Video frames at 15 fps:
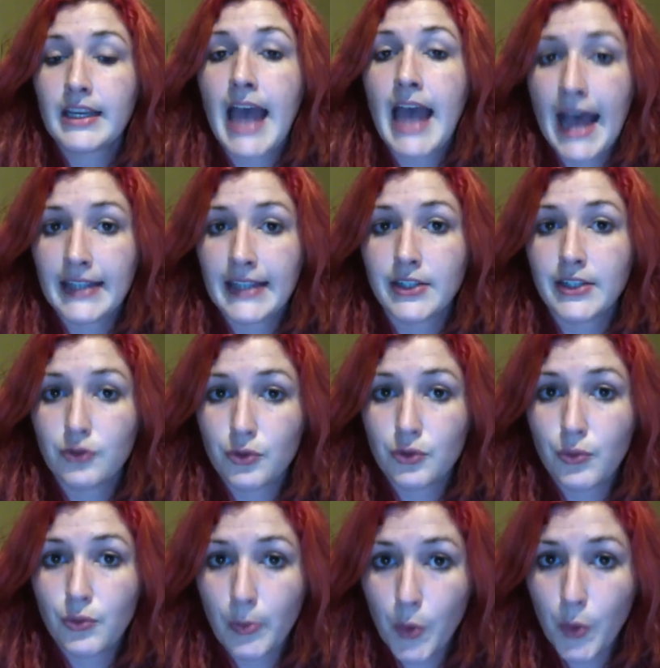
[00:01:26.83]
as a true
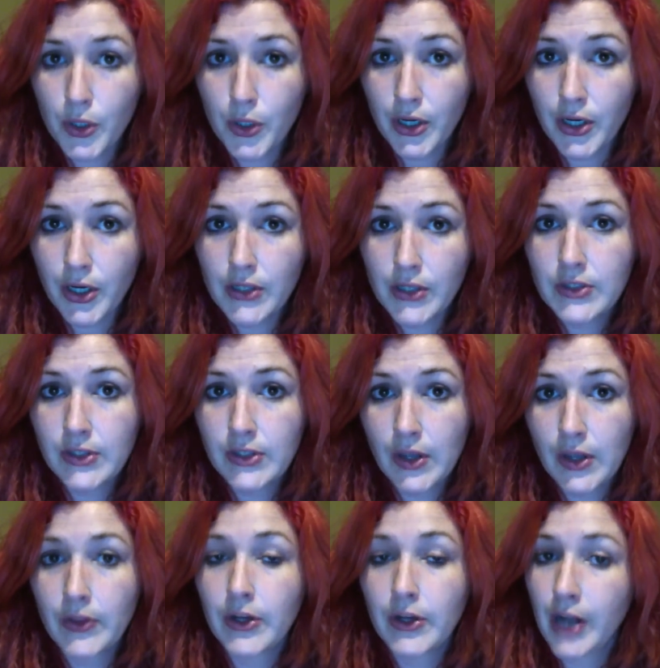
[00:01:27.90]
reporter, so
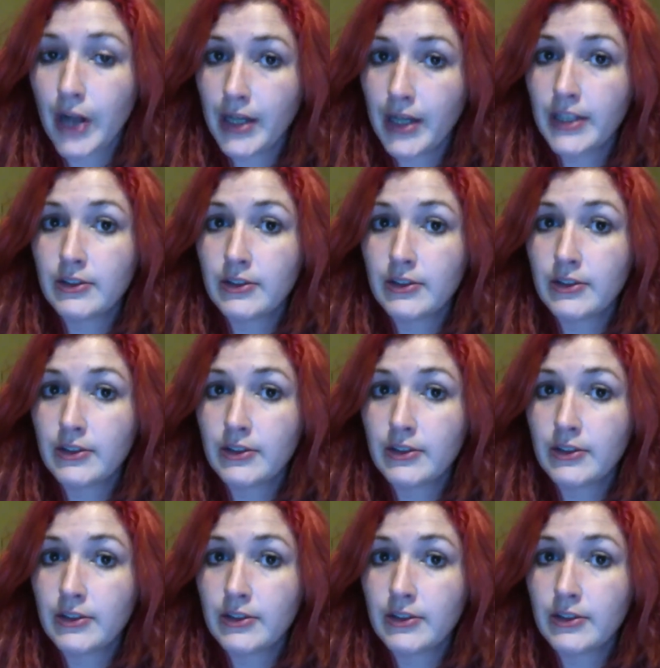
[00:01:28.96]
they're going to